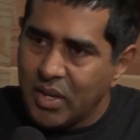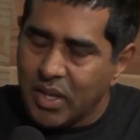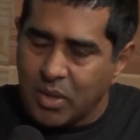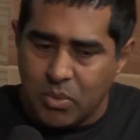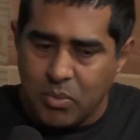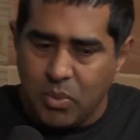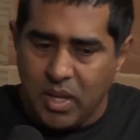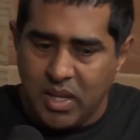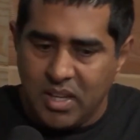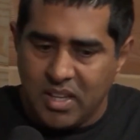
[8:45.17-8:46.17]
like when
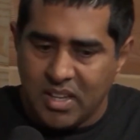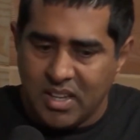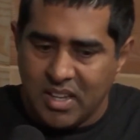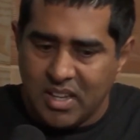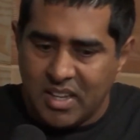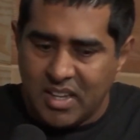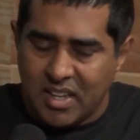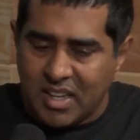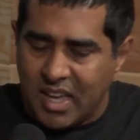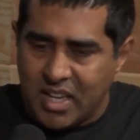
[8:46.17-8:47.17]
we
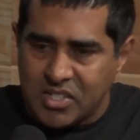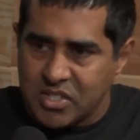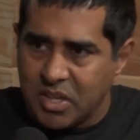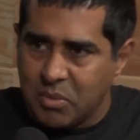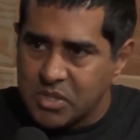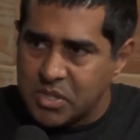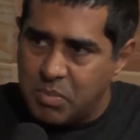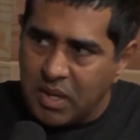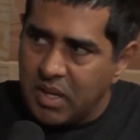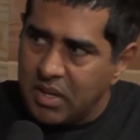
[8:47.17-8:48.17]
occasionally will
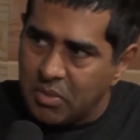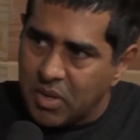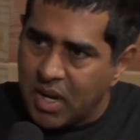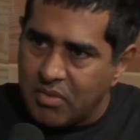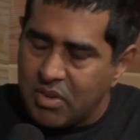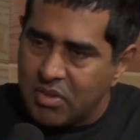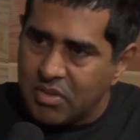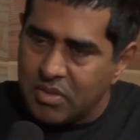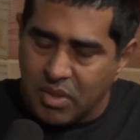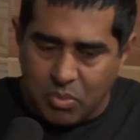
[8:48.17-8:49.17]
speed or whatever,
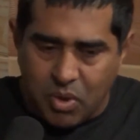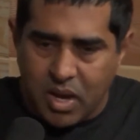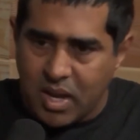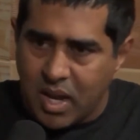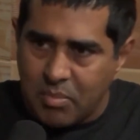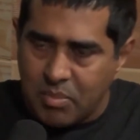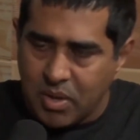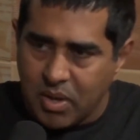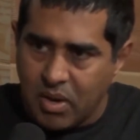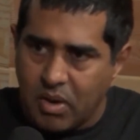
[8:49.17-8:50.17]
they'll walk up,
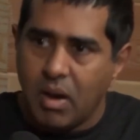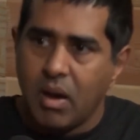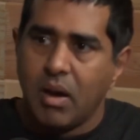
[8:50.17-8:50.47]
they'll go,